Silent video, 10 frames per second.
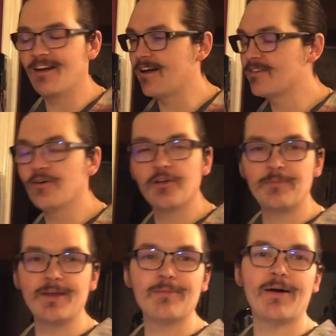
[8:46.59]
So it's
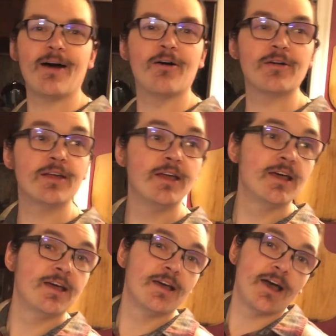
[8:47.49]
been about,
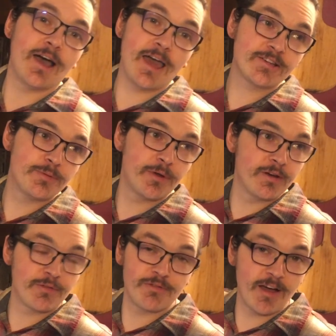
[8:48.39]
I actually put in
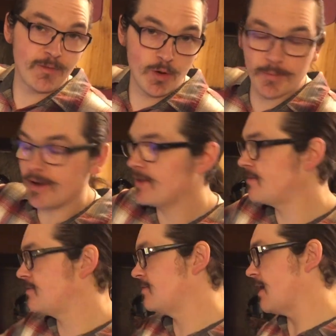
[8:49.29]
for 5 more
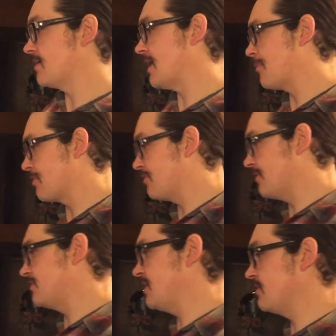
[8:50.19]
minutes on top of the
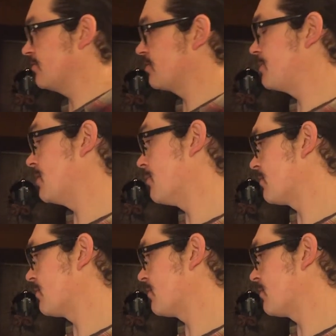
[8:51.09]
15, so it's been almost